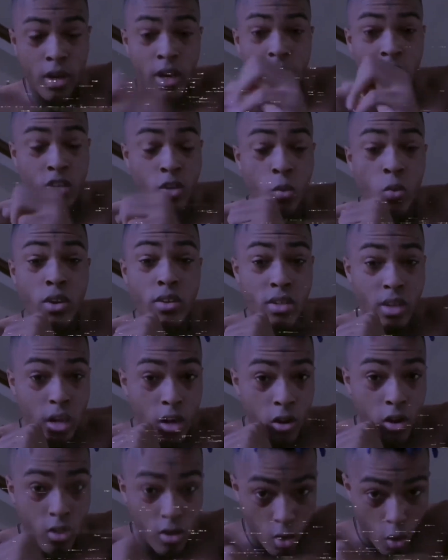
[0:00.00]
It's the ones that
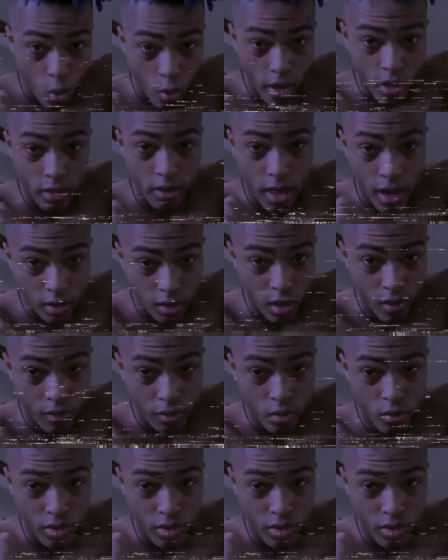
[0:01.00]
are annoying that love you.